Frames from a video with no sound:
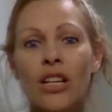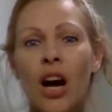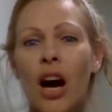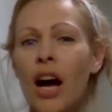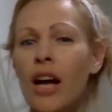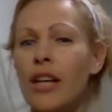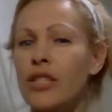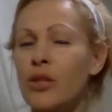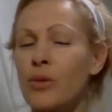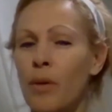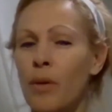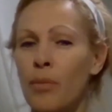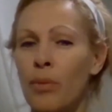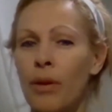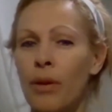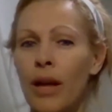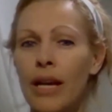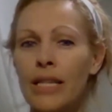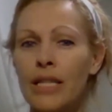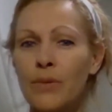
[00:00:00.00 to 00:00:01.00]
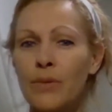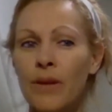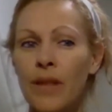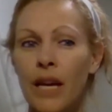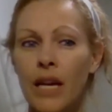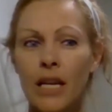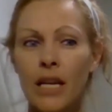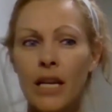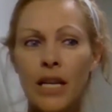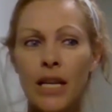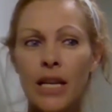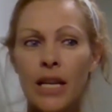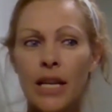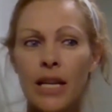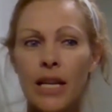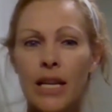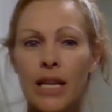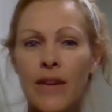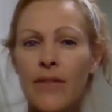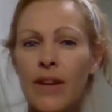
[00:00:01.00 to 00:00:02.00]
got to a place where they could
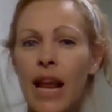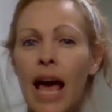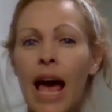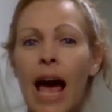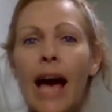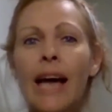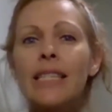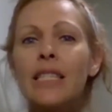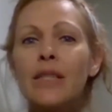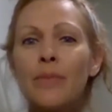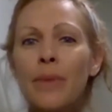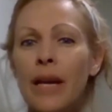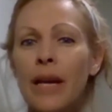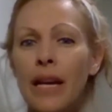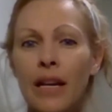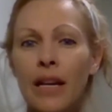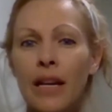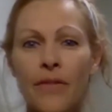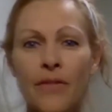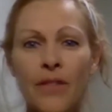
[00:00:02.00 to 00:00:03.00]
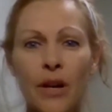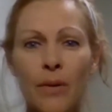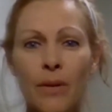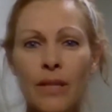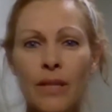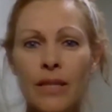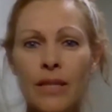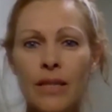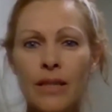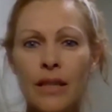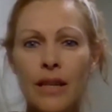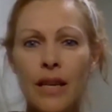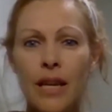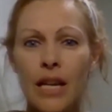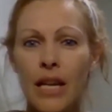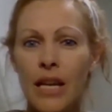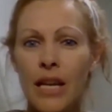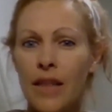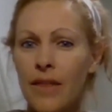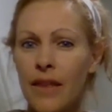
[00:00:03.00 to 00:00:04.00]
even ask me if there was
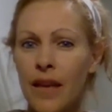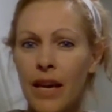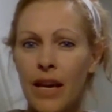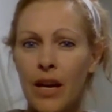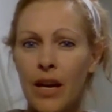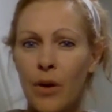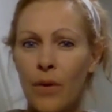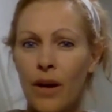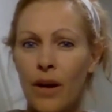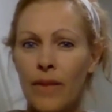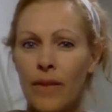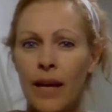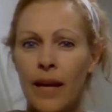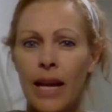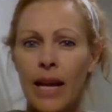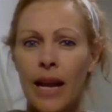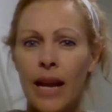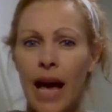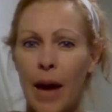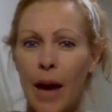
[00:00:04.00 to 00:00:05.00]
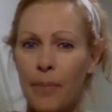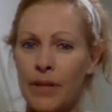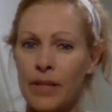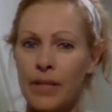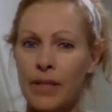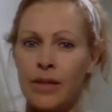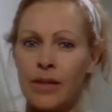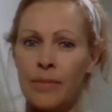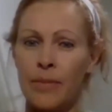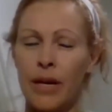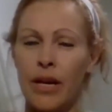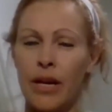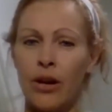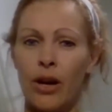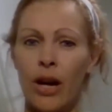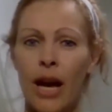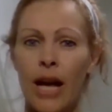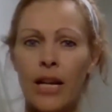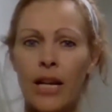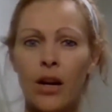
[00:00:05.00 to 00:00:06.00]
anything that had happened to me
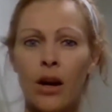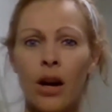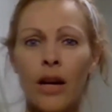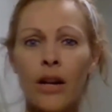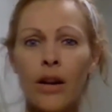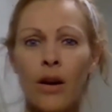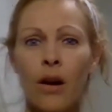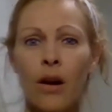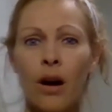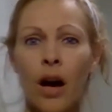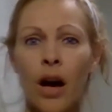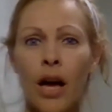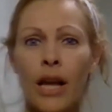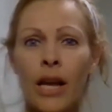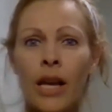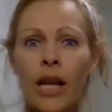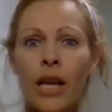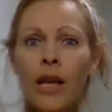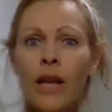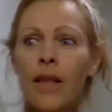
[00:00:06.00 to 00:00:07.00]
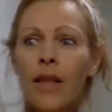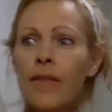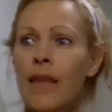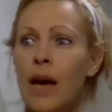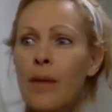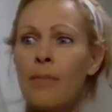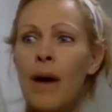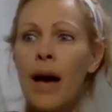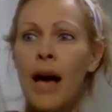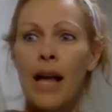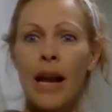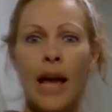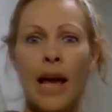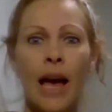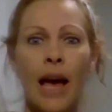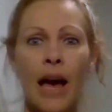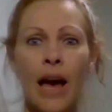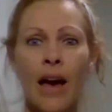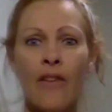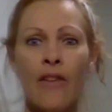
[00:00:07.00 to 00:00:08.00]
or had gone on that might
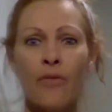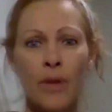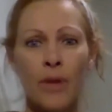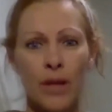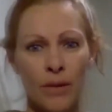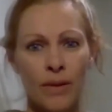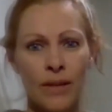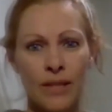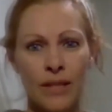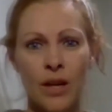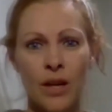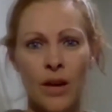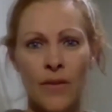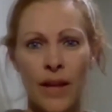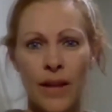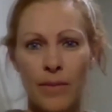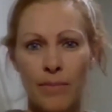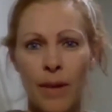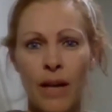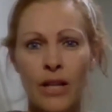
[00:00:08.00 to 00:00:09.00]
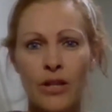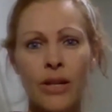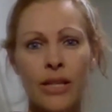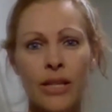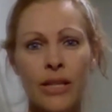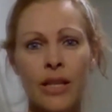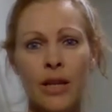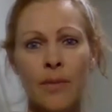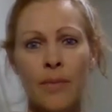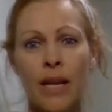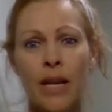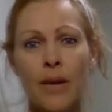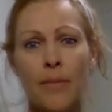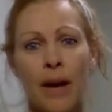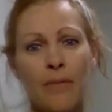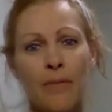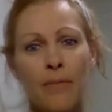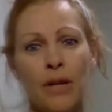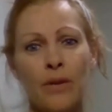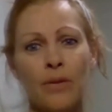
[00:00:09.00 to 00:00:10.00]
have been a result, that my trichotillomania
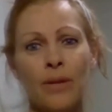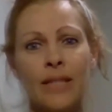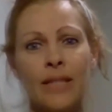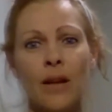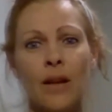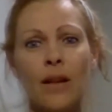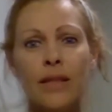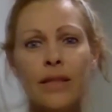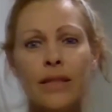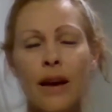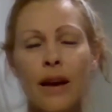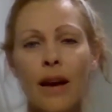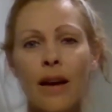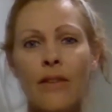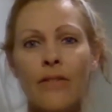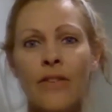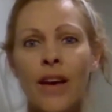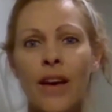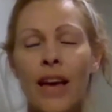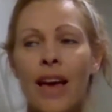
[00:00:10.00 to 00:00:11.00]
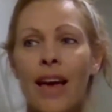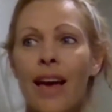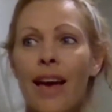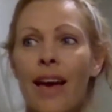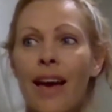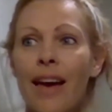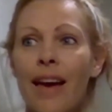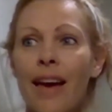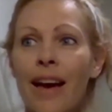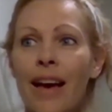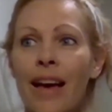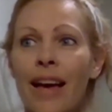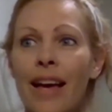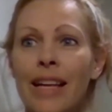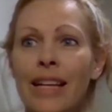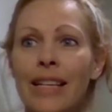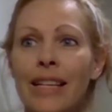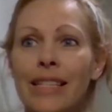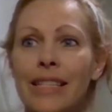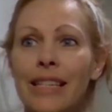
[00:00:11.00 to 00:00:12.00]
might have been a result of. And
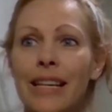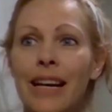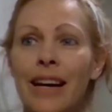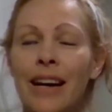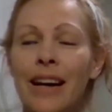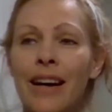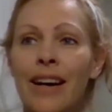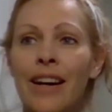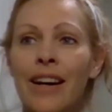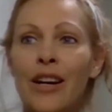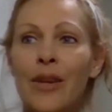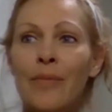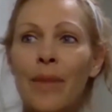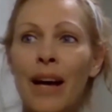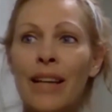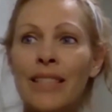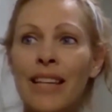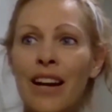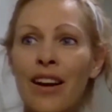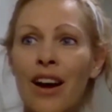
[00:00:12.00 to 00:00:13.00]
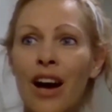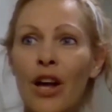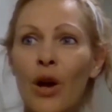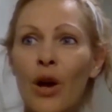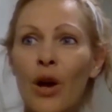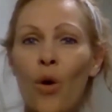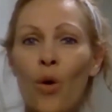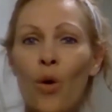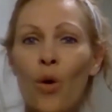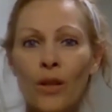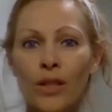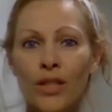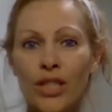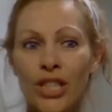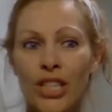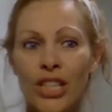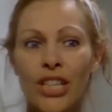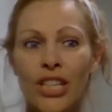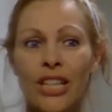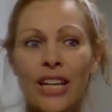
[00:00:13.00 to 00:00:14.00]
as I got
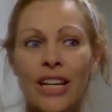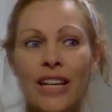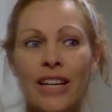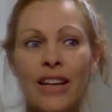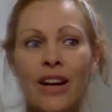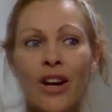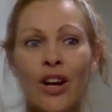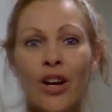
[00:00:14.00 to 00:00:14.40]
older and